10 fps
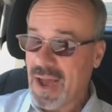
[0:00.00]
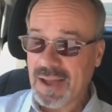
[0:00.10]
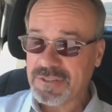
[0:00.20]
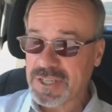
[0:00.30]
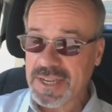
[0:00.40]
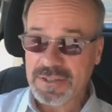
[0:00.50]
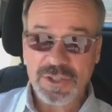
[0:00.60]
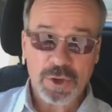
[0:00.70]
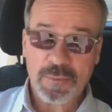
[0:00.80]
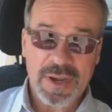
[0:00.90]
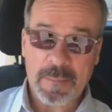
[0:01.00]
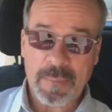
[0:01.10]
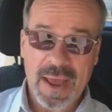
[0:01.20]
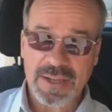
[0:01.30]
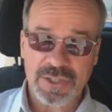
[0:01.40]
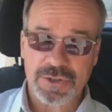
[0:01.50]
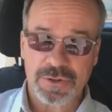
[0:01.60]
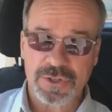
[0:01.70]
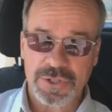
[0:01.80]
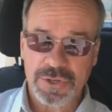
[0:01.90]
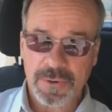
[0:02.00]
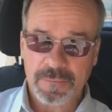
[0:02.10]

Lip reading: I've seen too many pastors